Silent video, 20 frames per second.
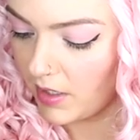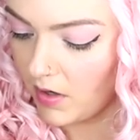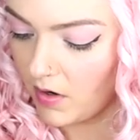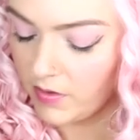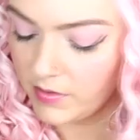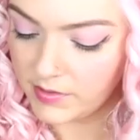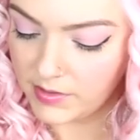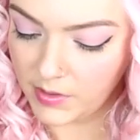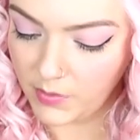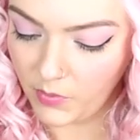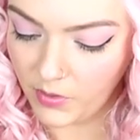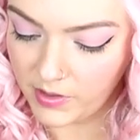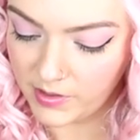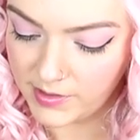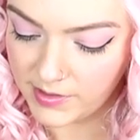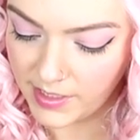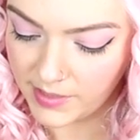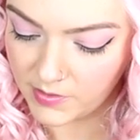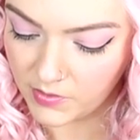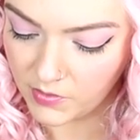I can't see what
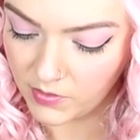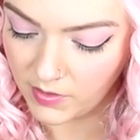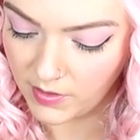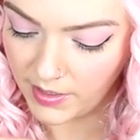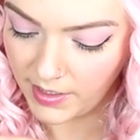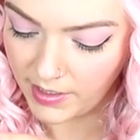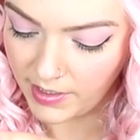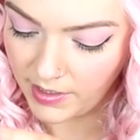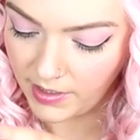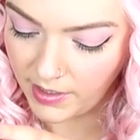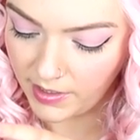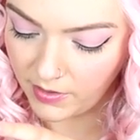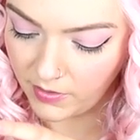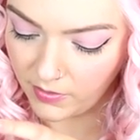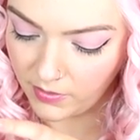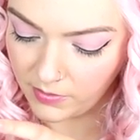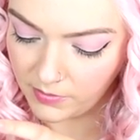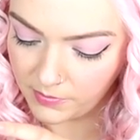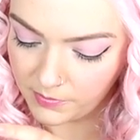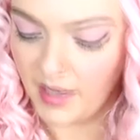it says under there, hang
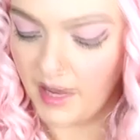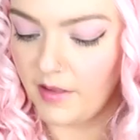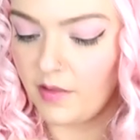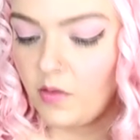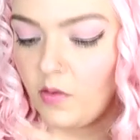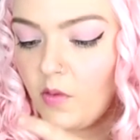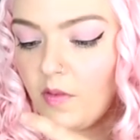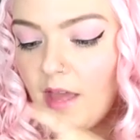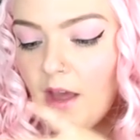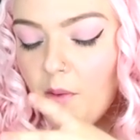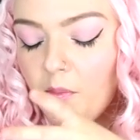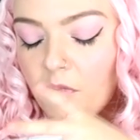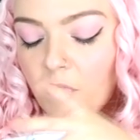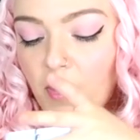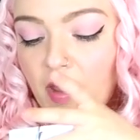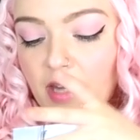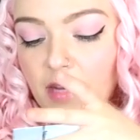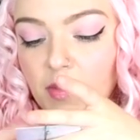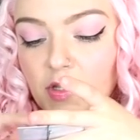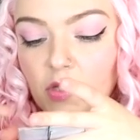on. Yeah, so that was
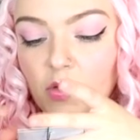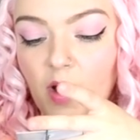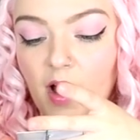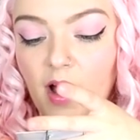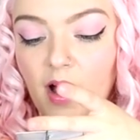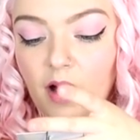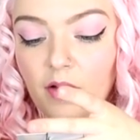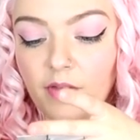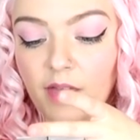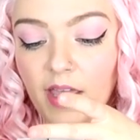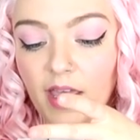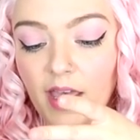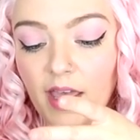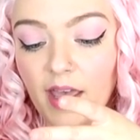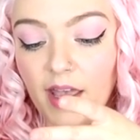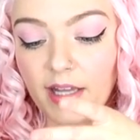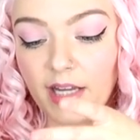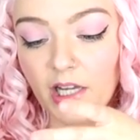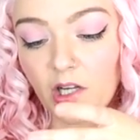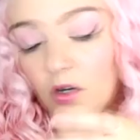meant to be 12
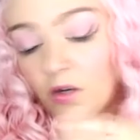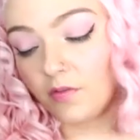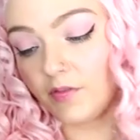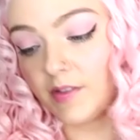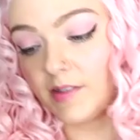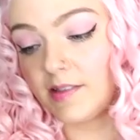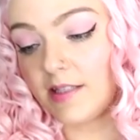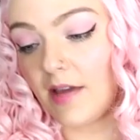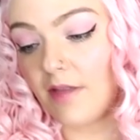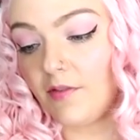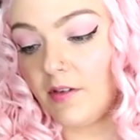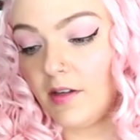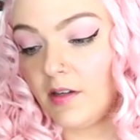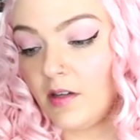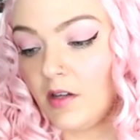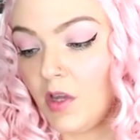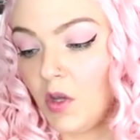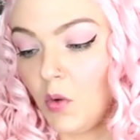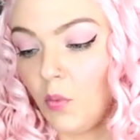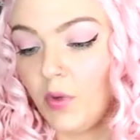and I got it for
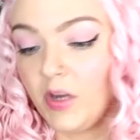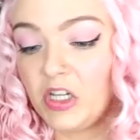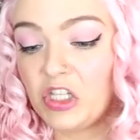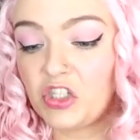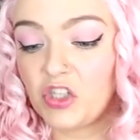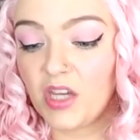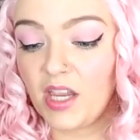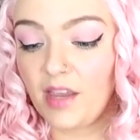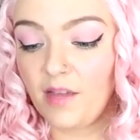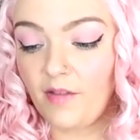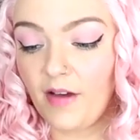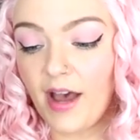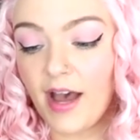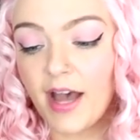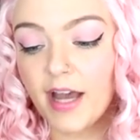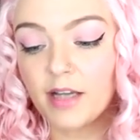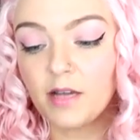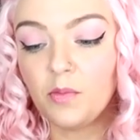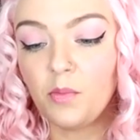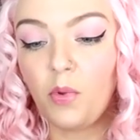7, which if I
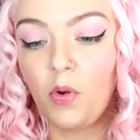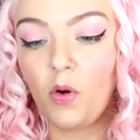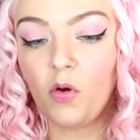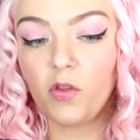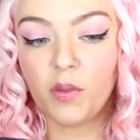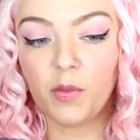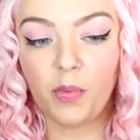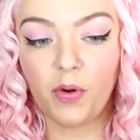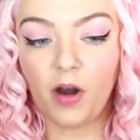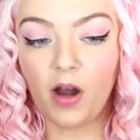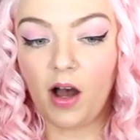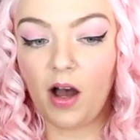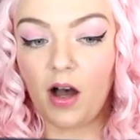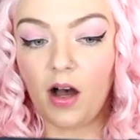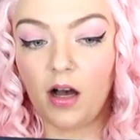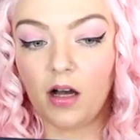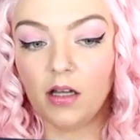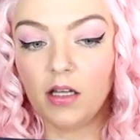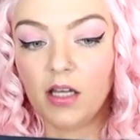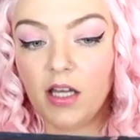hadn't bought the
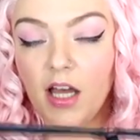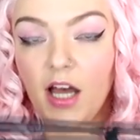bra,